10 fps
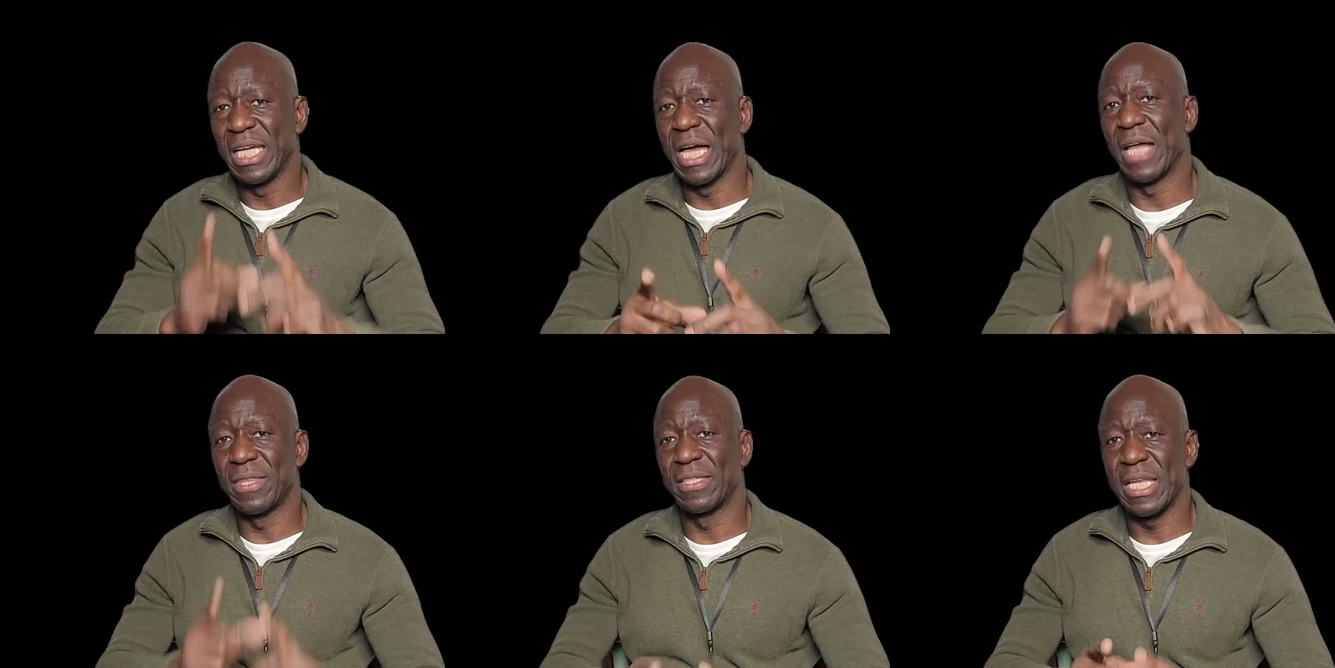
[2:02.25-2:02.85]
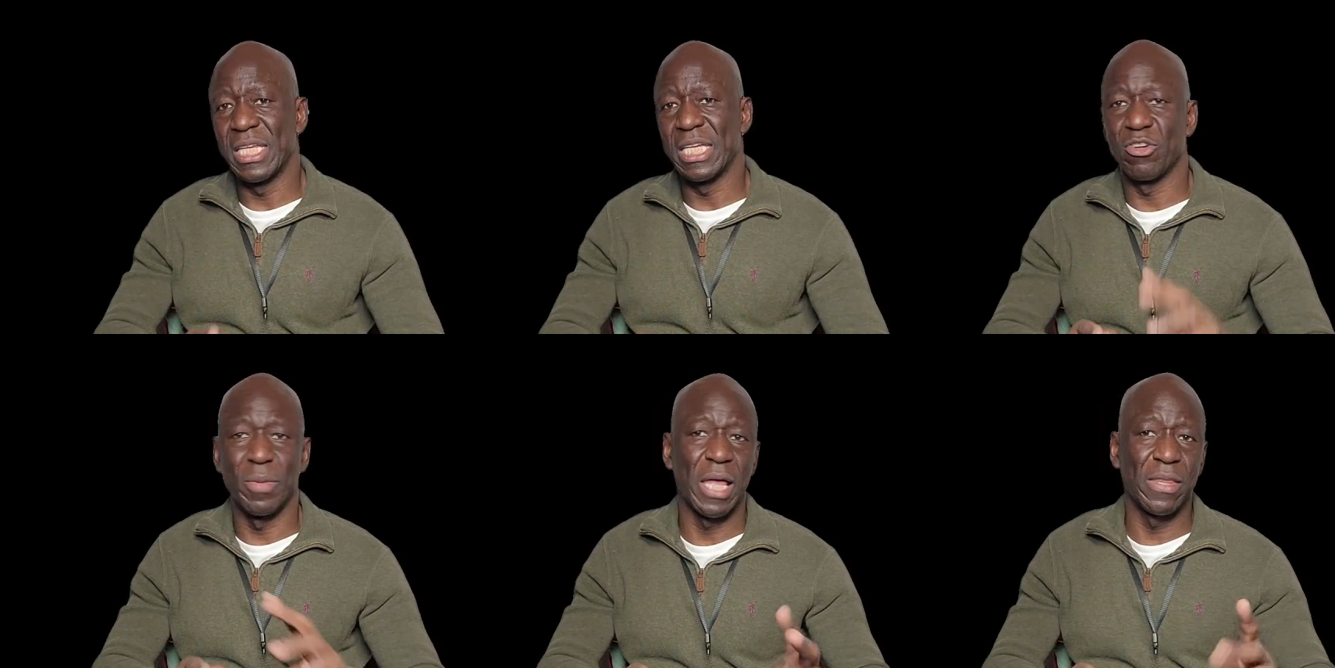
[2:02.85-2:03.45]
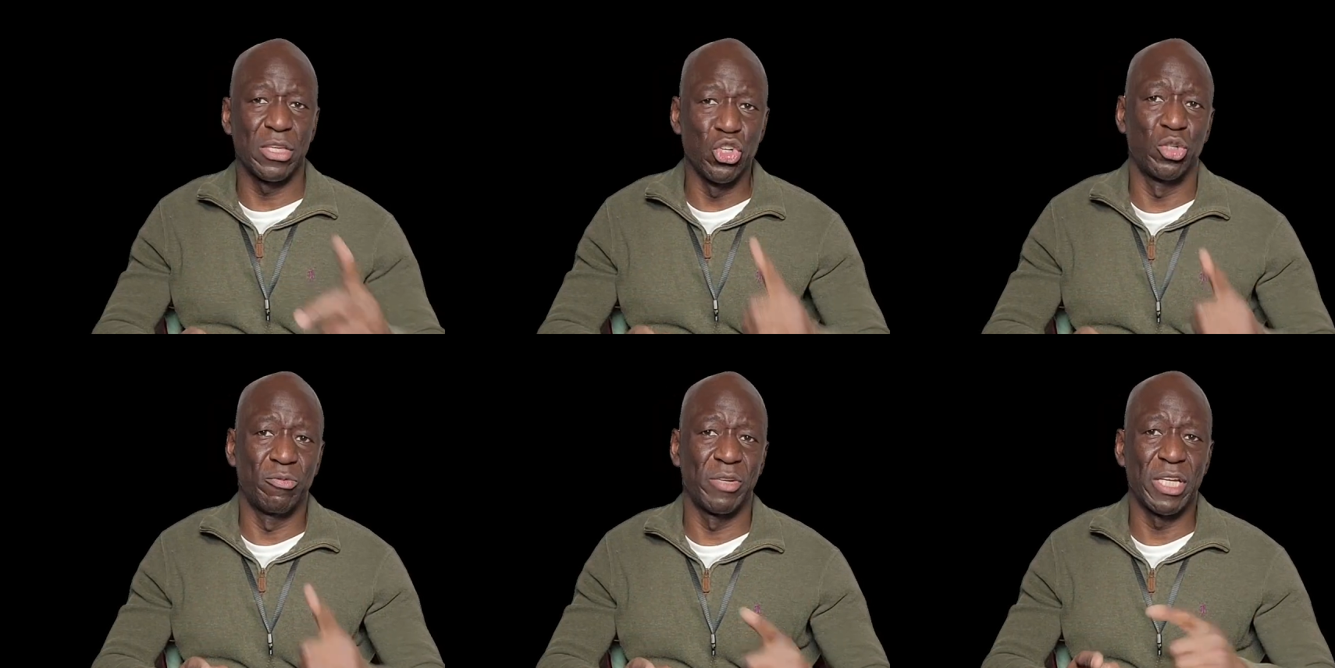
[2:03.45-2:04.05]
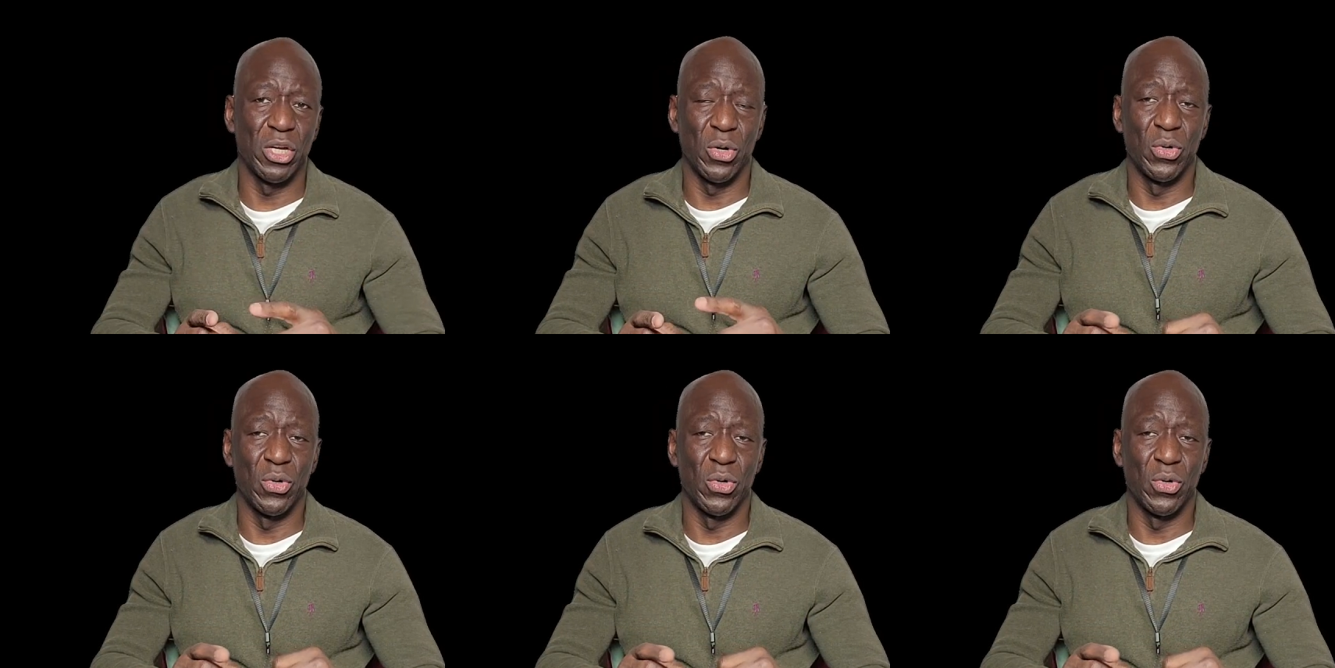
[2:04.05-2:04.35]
got this idea from another YouTube video.